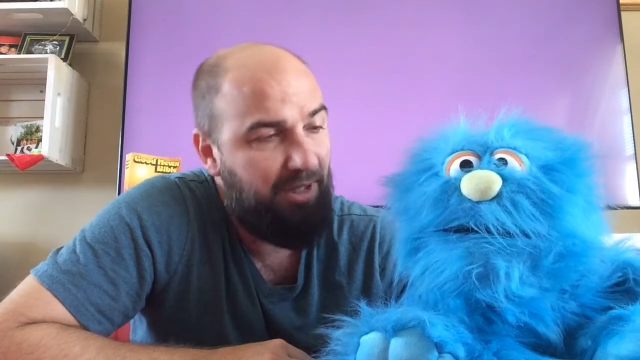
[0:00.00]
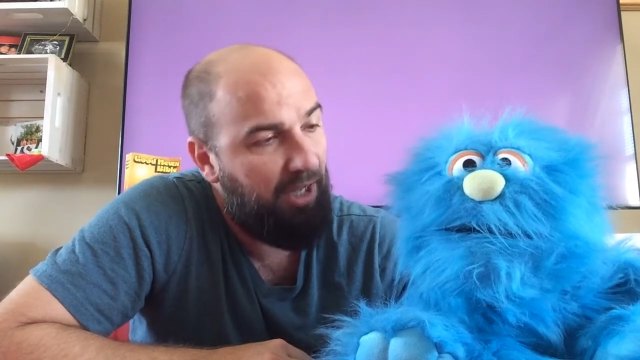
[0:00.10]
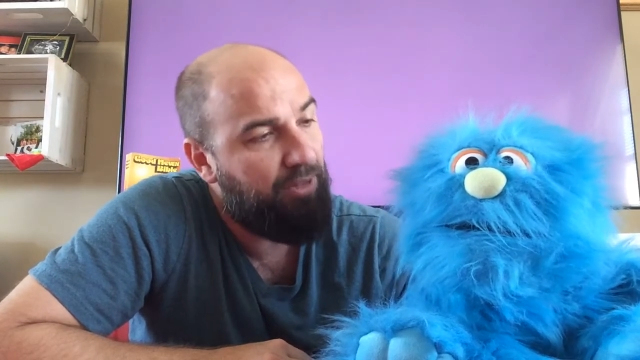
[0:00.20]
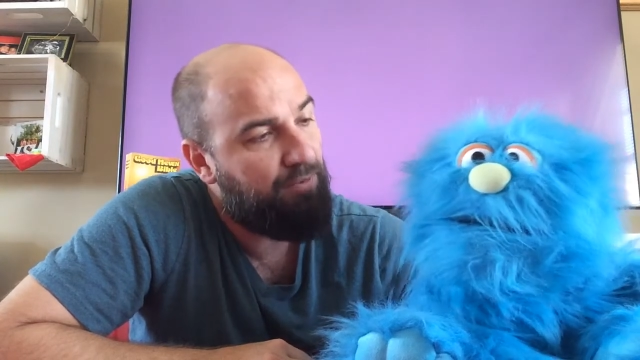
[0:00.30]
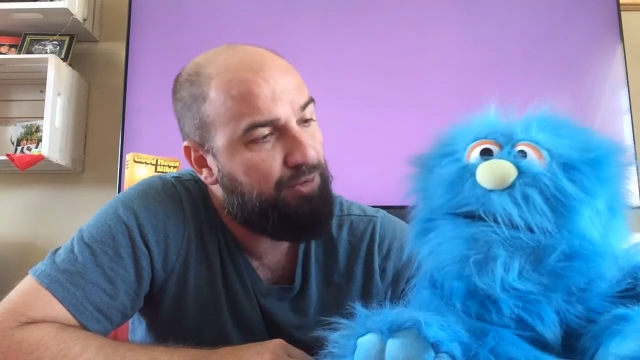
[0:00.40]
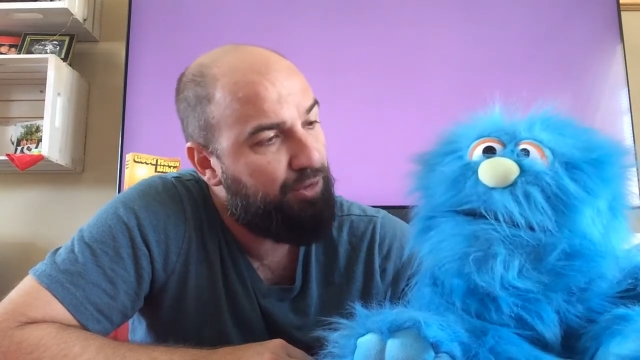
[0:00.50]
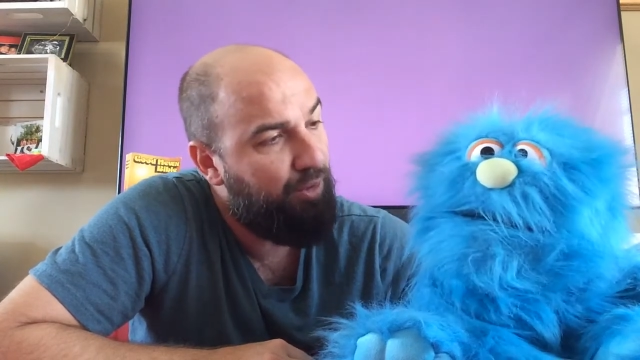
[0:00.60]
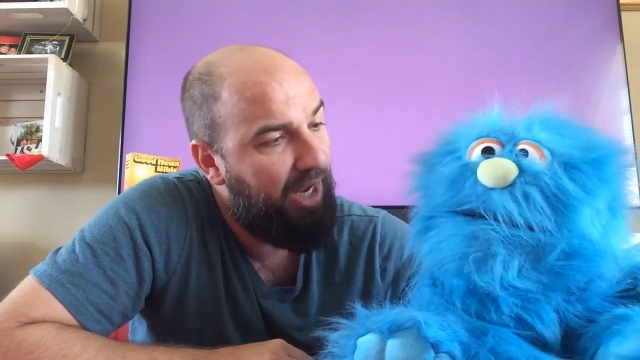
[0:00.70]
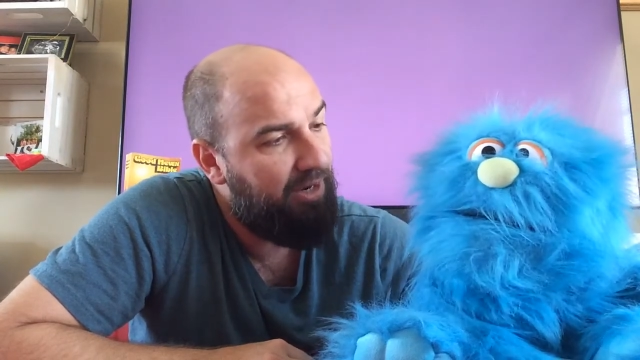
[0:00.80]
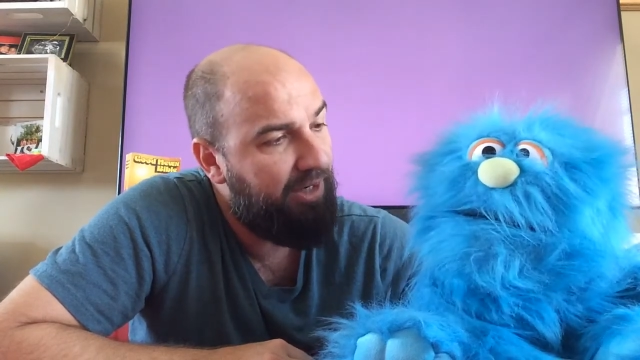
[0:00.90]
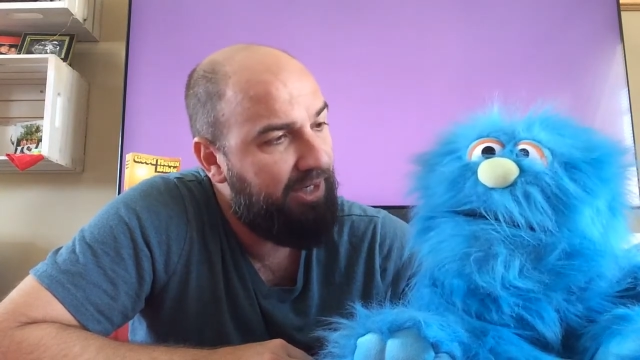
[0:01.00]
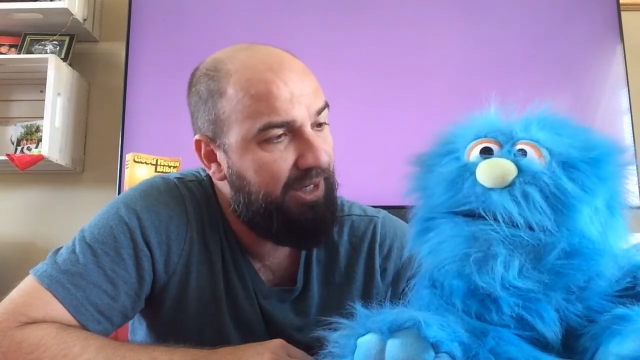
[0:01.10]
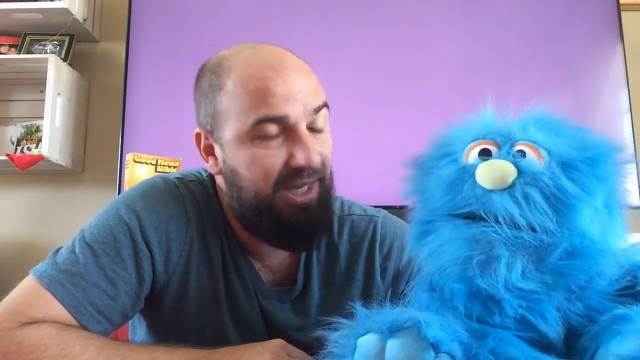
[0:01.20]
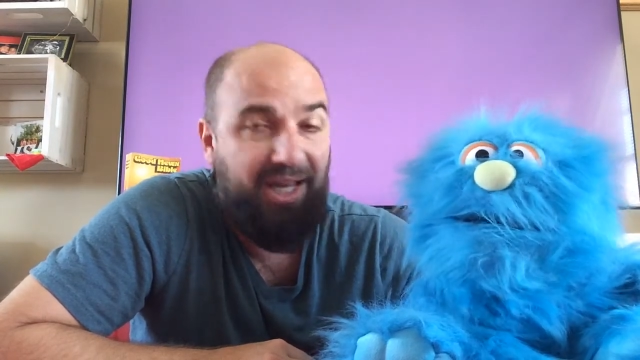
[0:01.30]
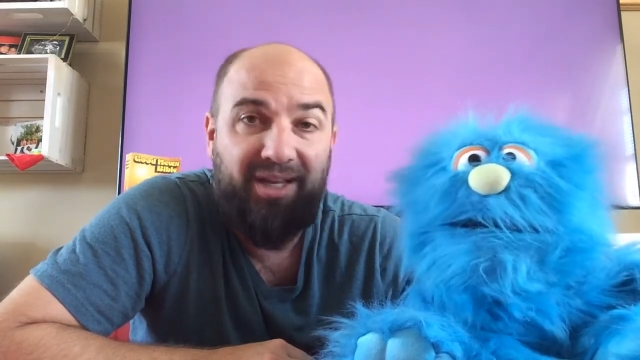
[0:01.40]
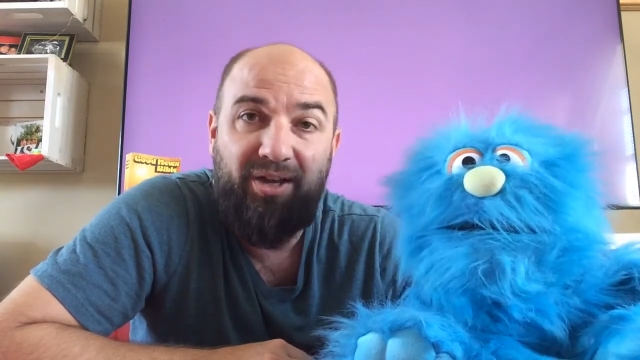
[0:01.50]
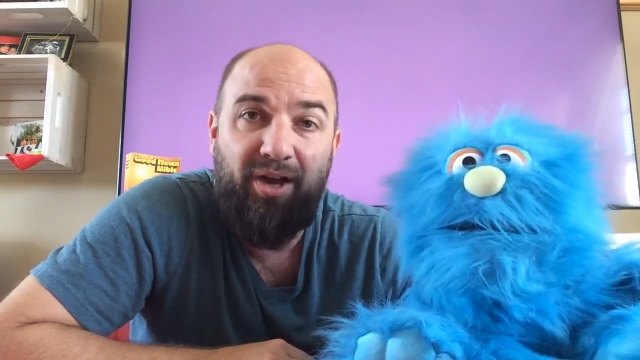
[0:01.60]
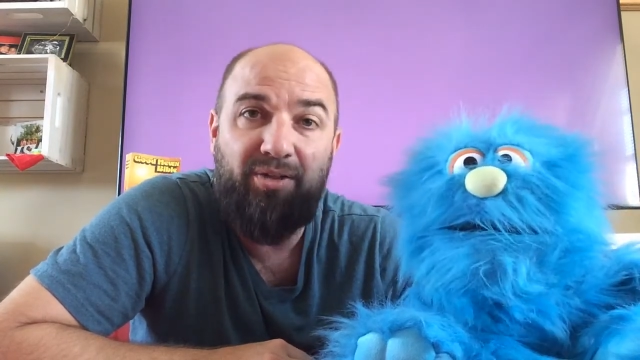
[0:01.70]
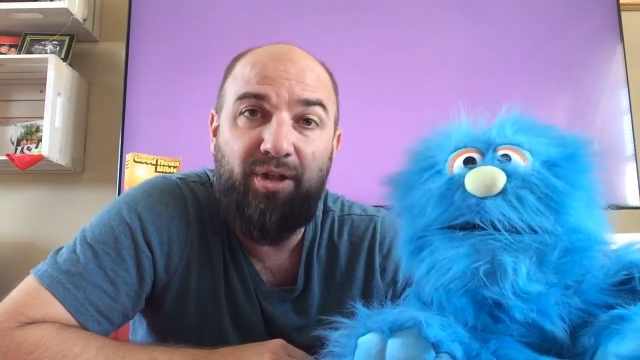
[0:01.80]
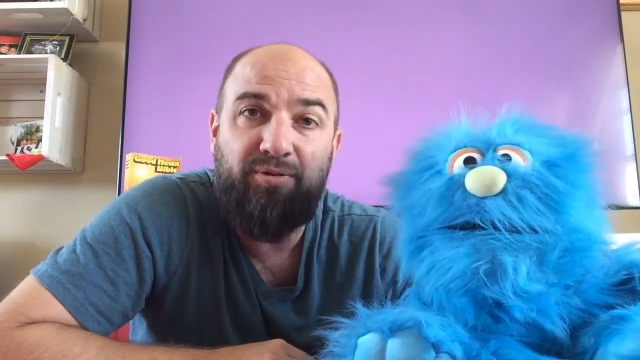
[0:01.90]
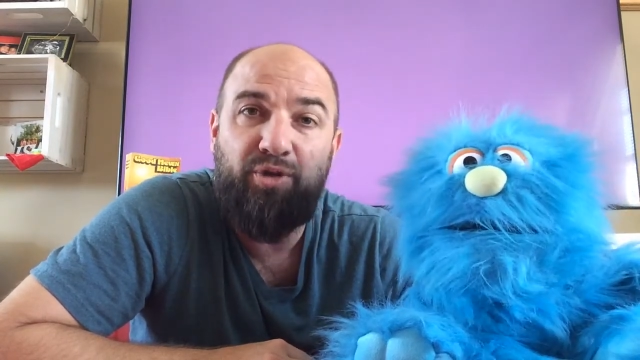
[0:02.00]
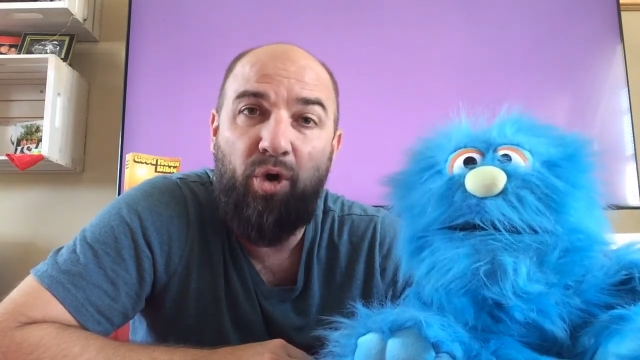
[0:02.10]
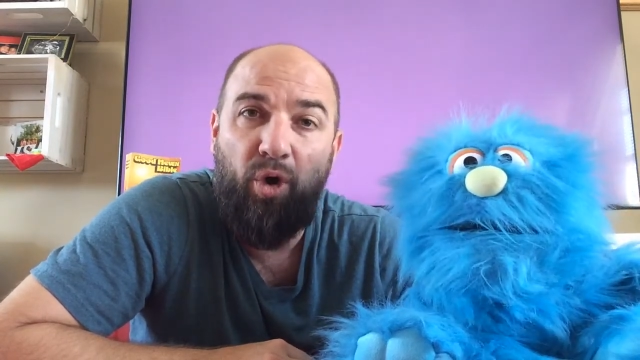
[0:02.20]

God loves you, Harry, and God loves